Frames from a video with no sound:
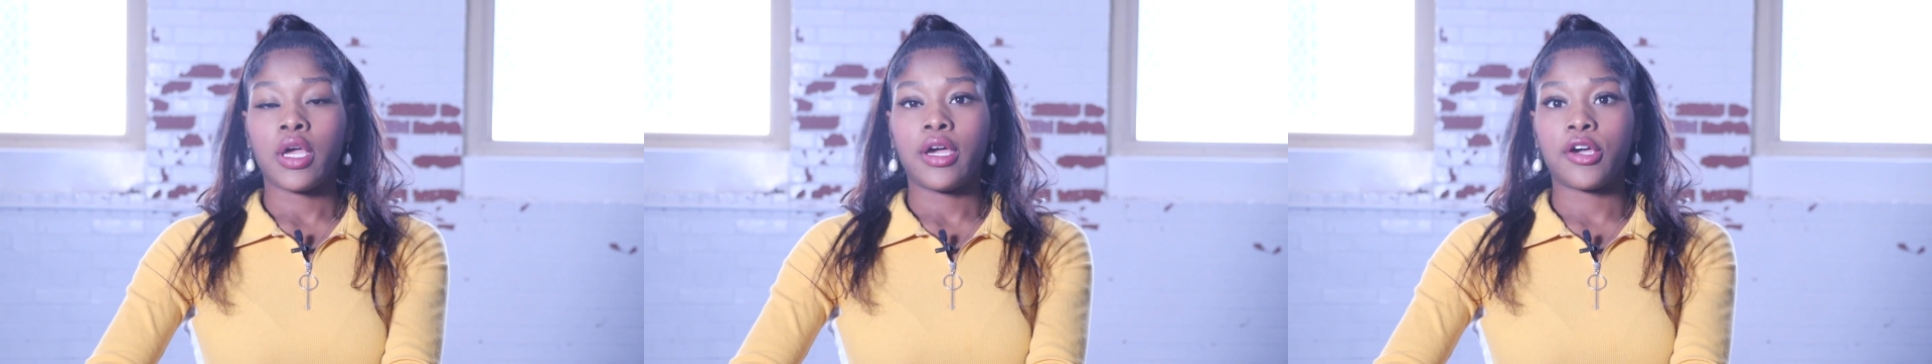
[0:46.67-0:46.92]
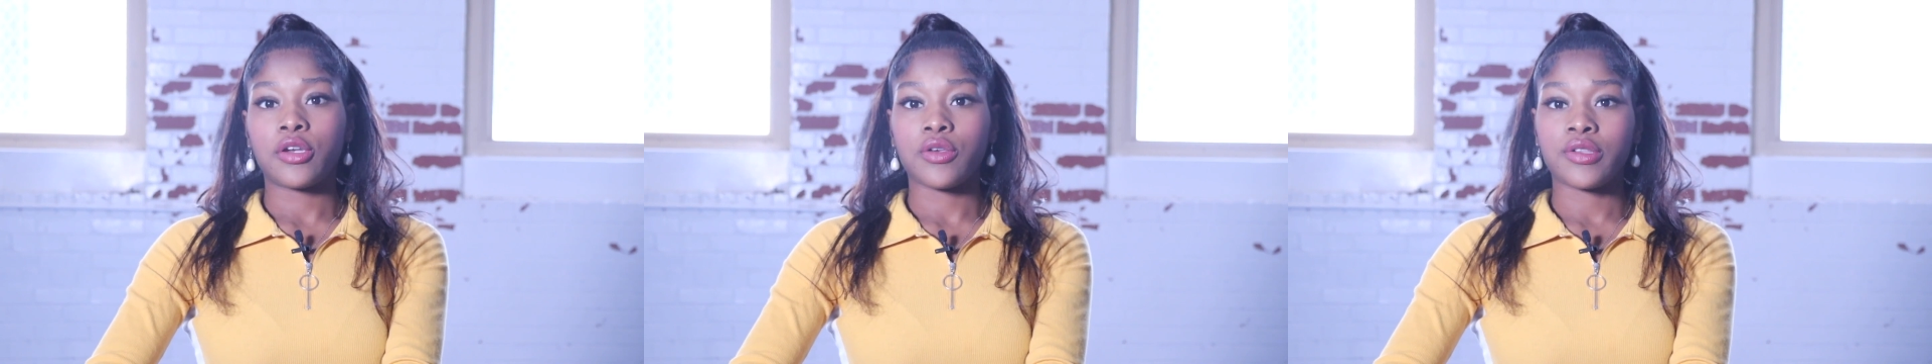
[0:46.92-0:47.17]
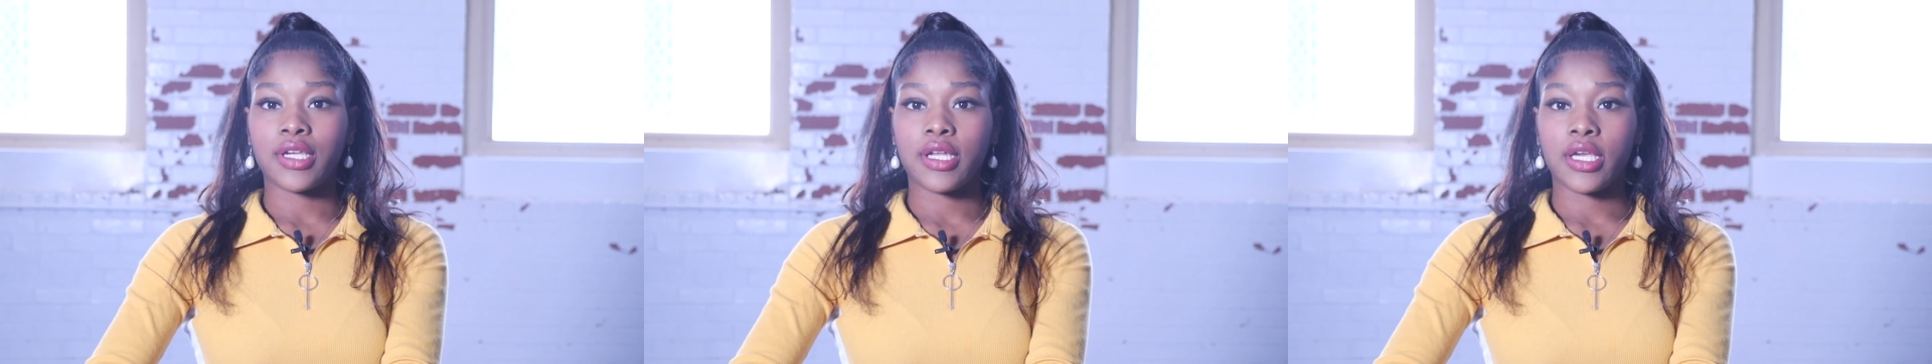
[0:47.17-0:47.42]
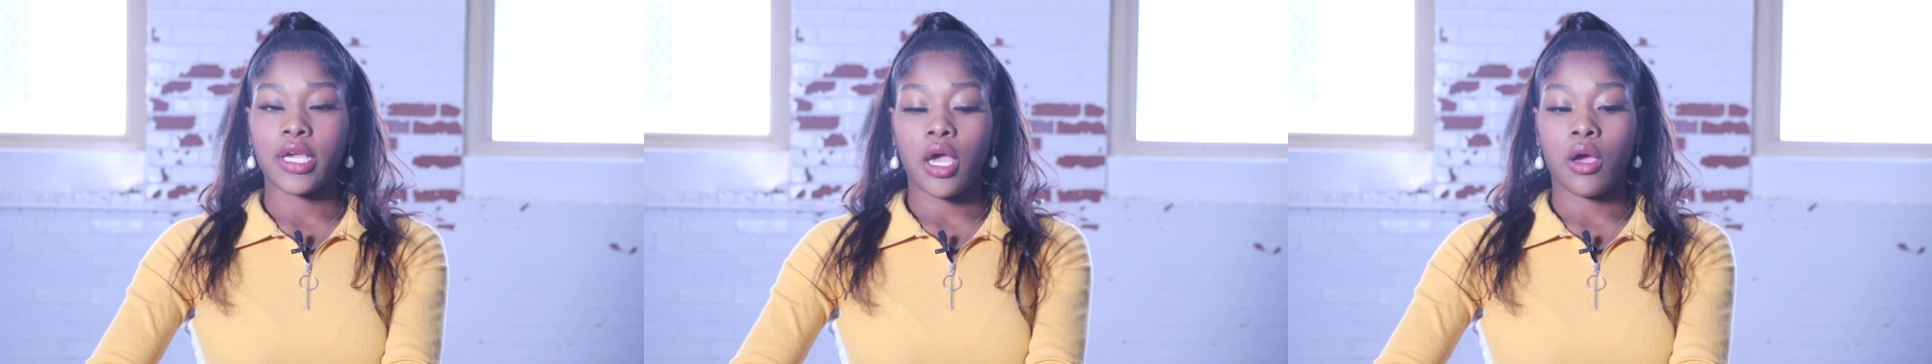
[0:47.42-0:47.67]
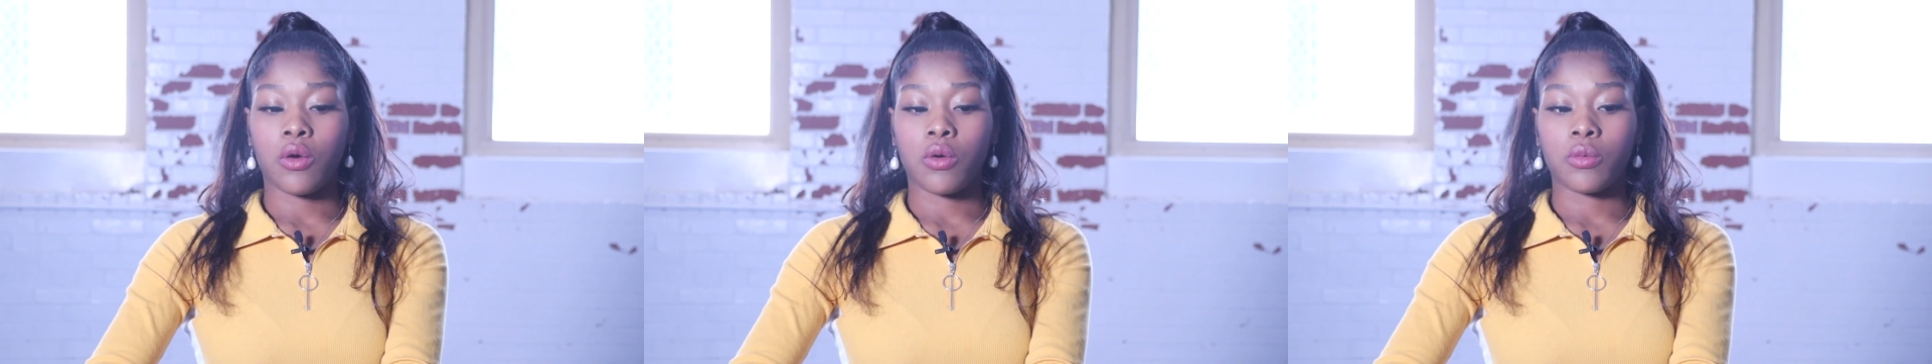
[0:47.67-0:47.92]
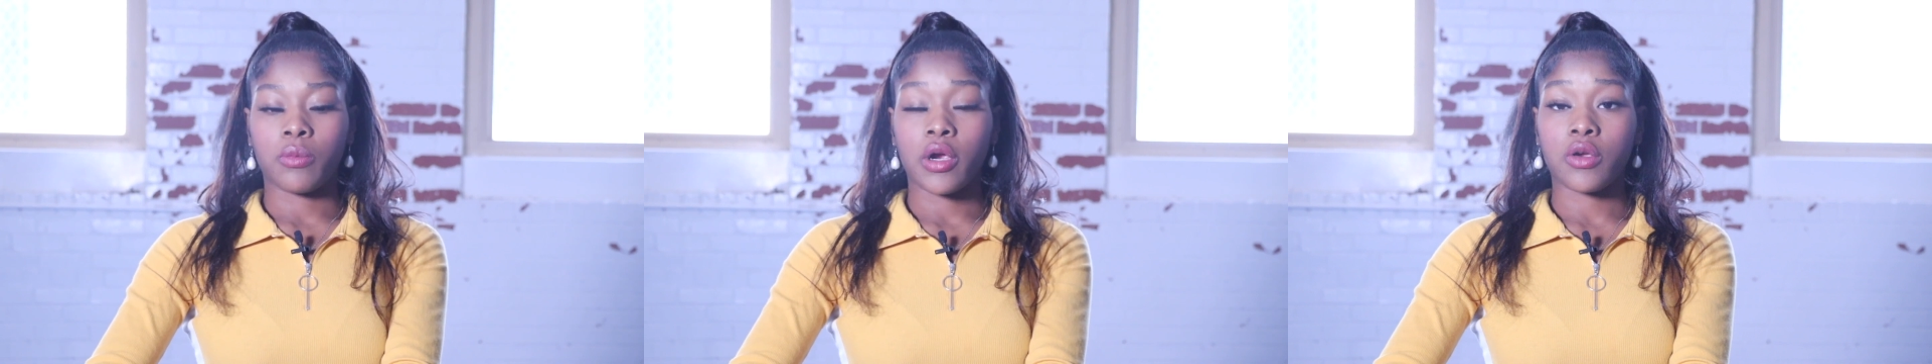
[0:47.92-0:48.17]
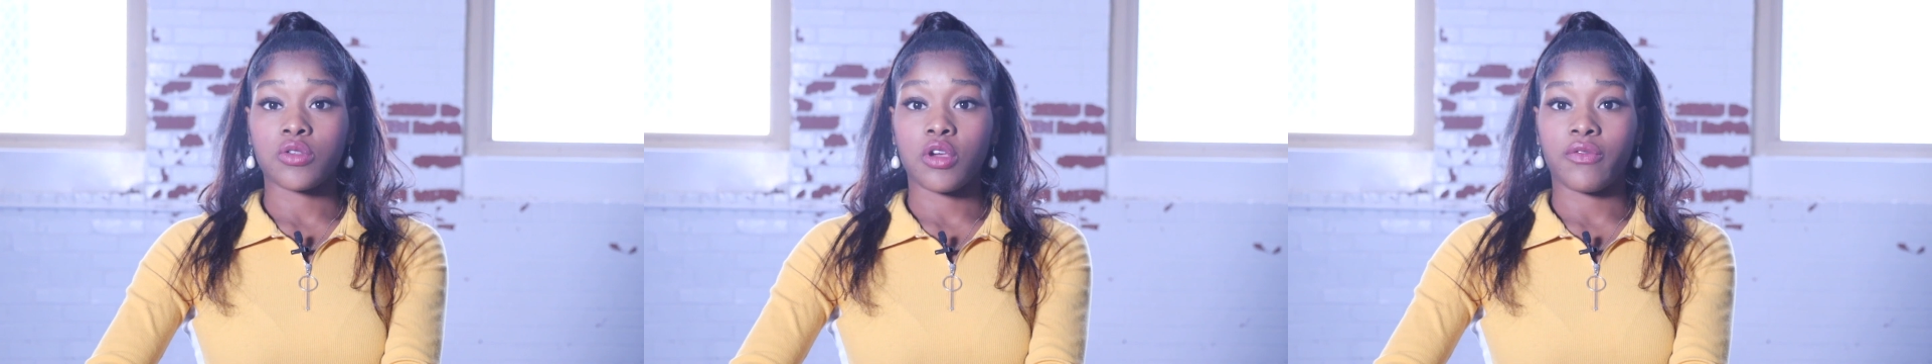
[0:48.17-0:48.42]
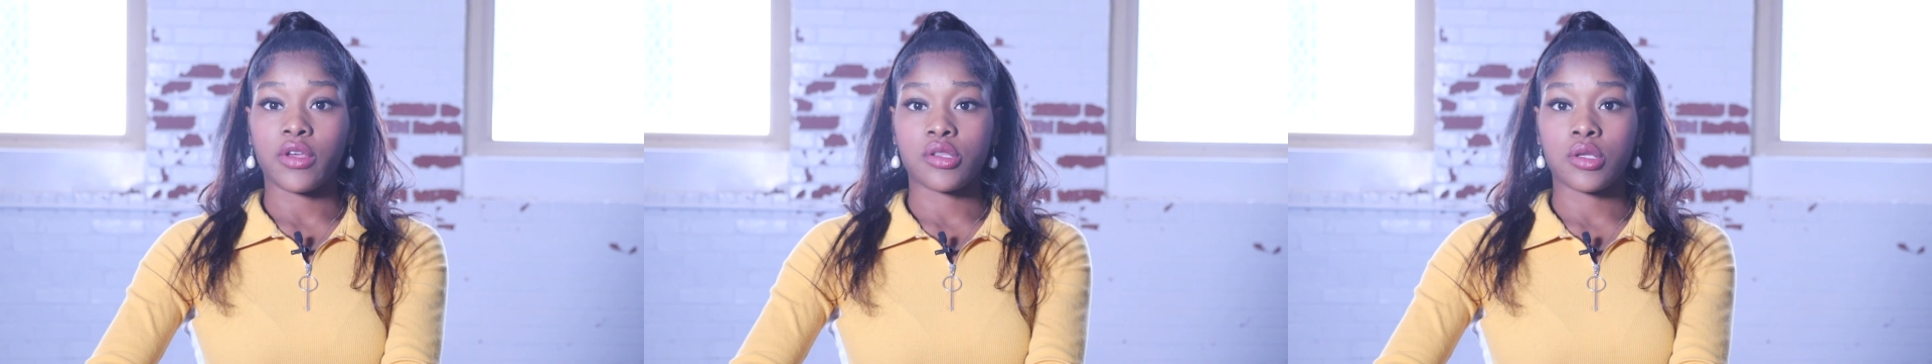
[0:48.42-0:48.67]
understanding how
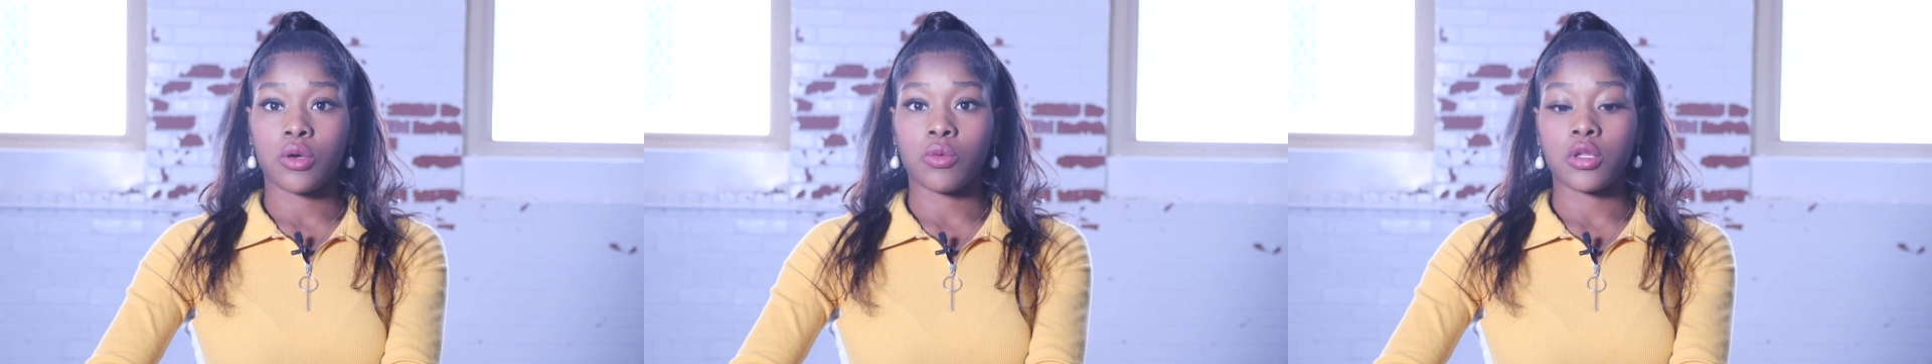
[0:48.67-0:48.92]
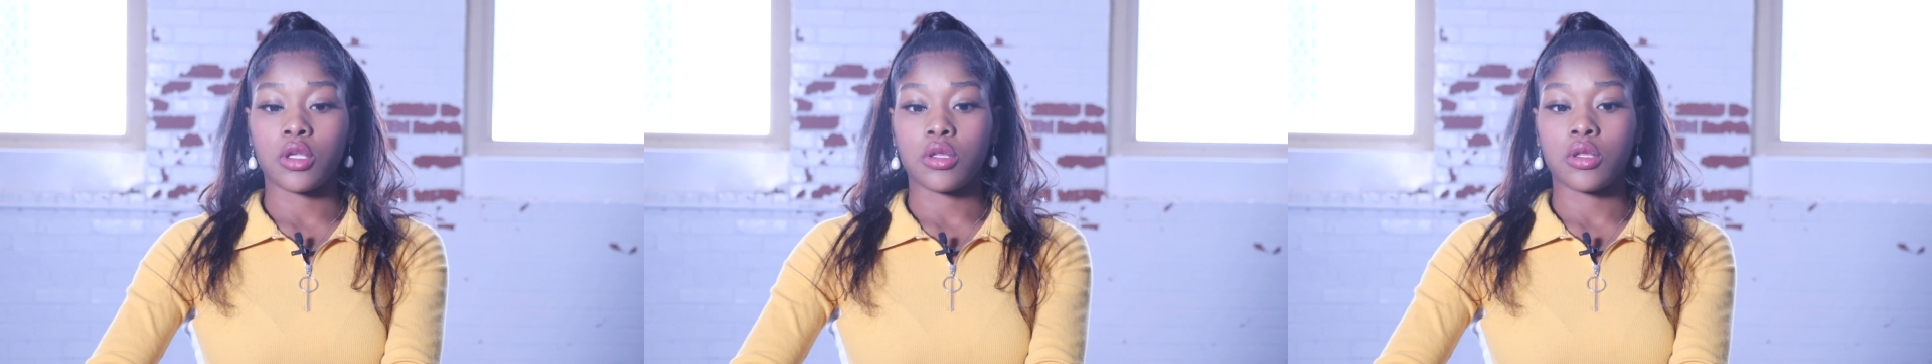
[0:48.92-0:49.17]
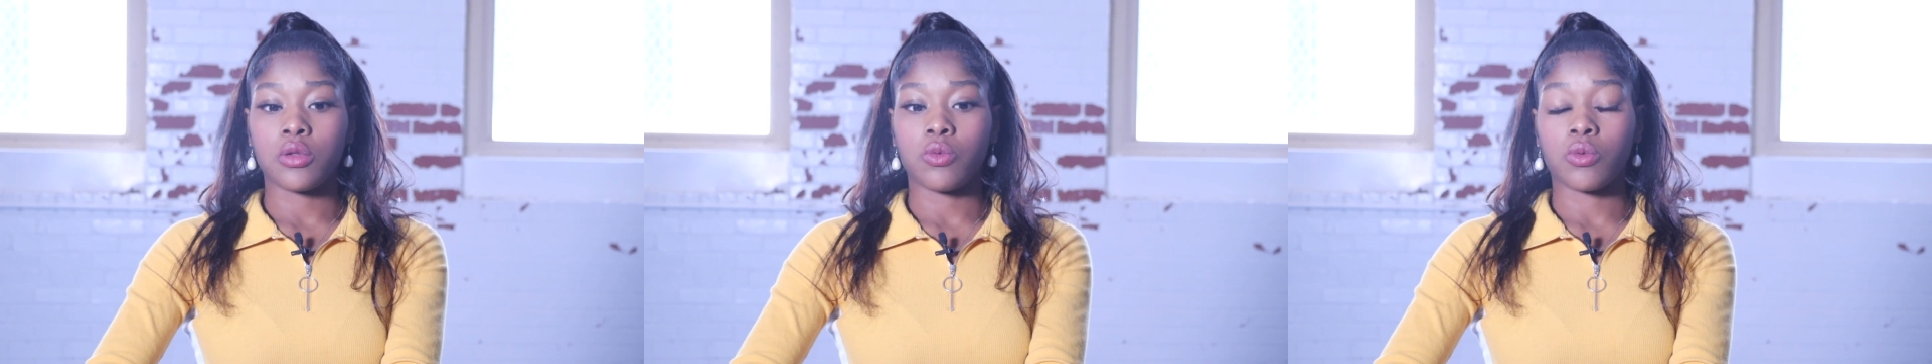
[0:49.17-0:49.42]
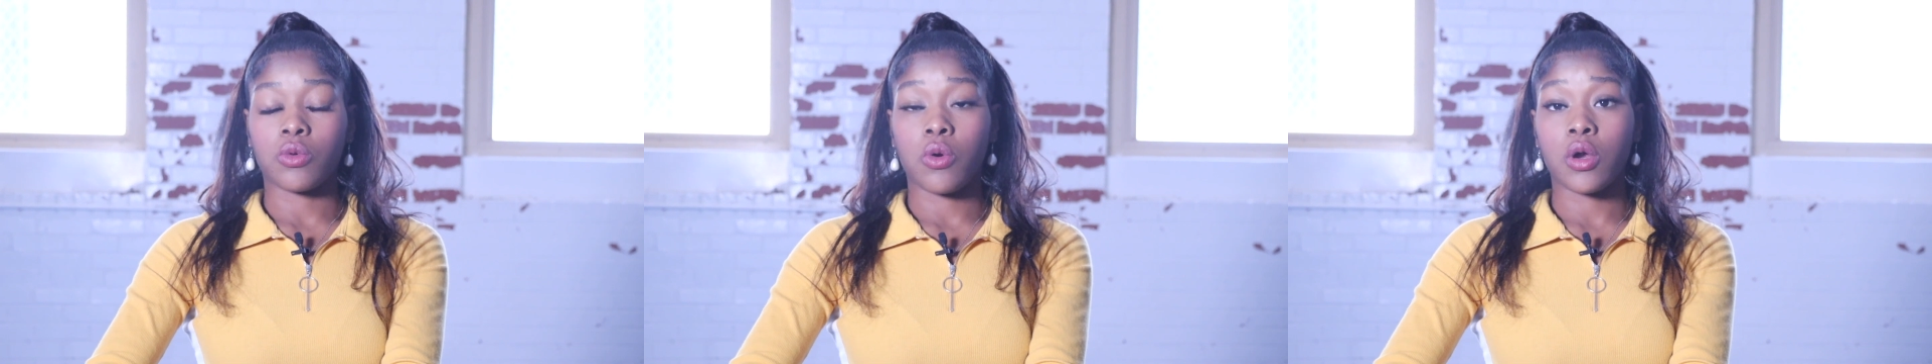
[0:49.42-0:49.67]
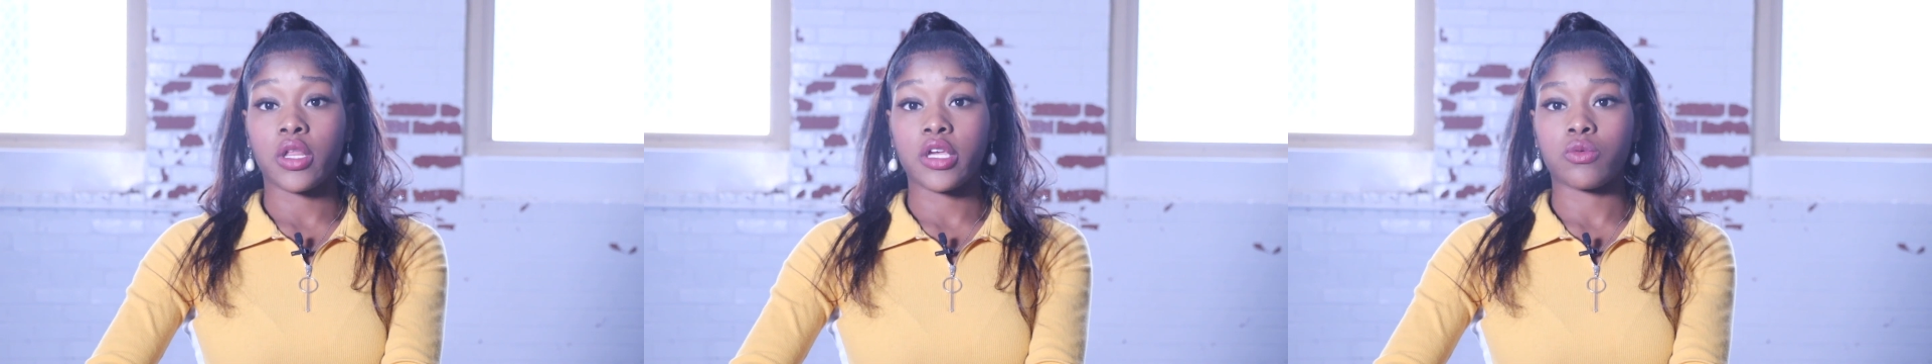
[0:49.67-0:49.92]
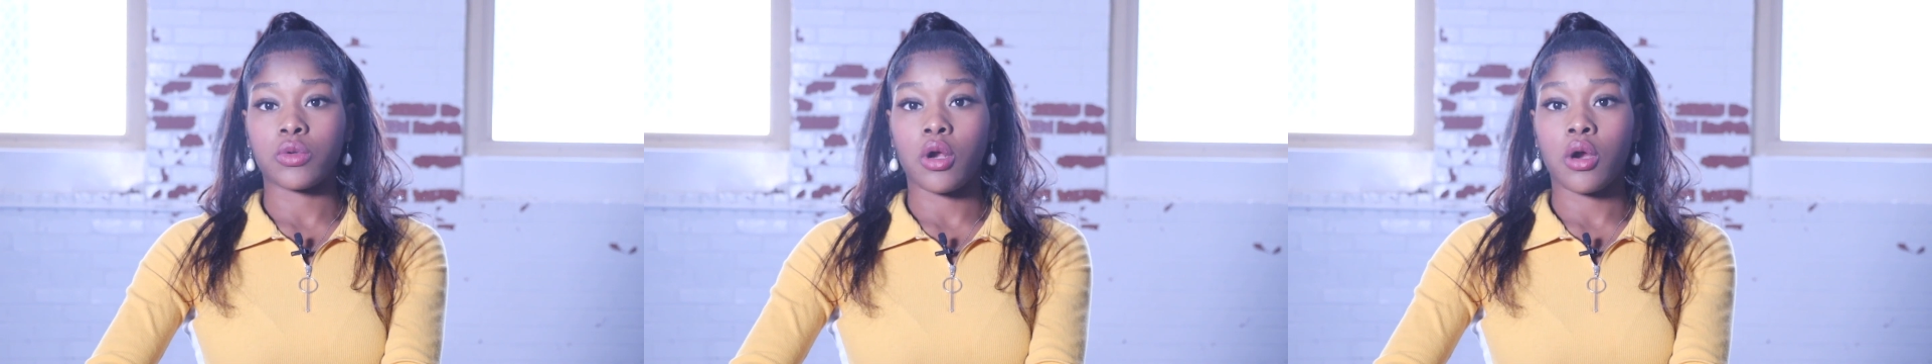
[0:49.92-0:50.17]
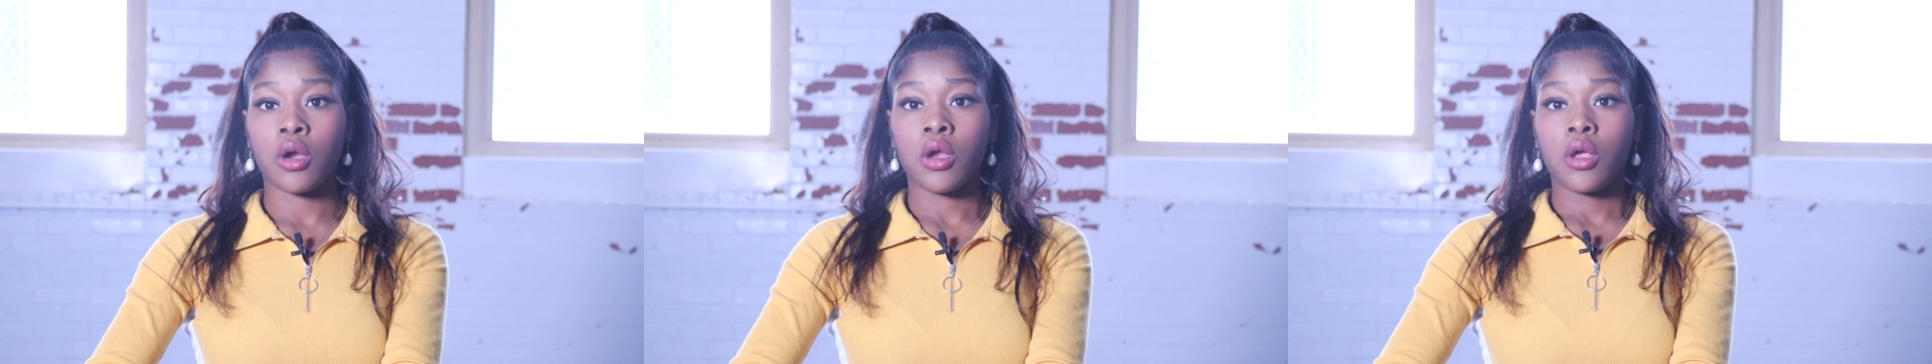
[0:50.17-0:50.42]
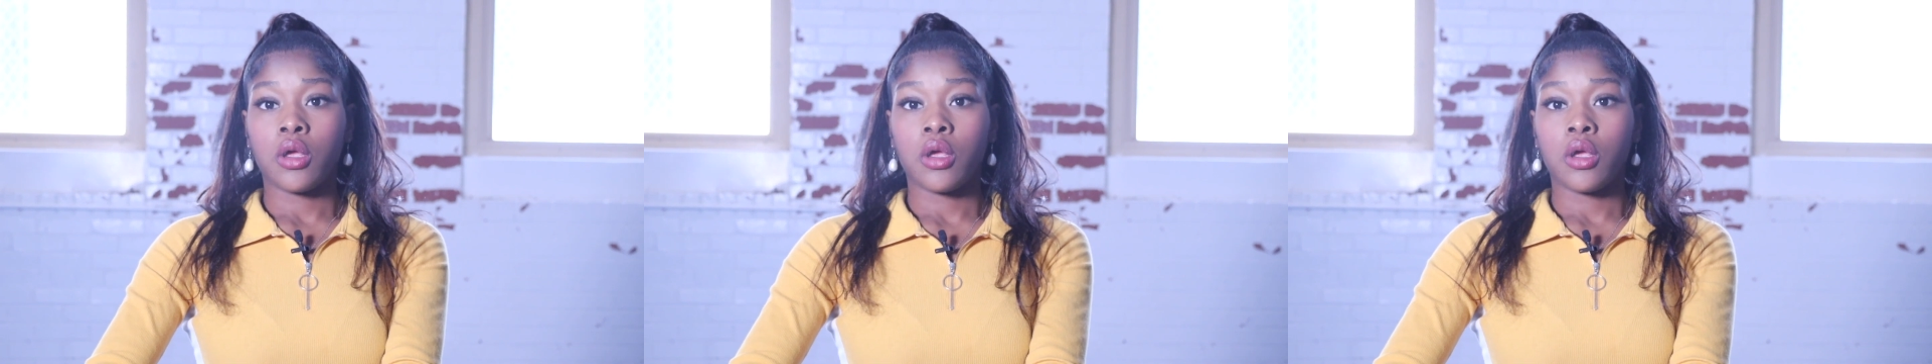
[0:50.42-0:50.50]
Microsoft Excel really correlates with our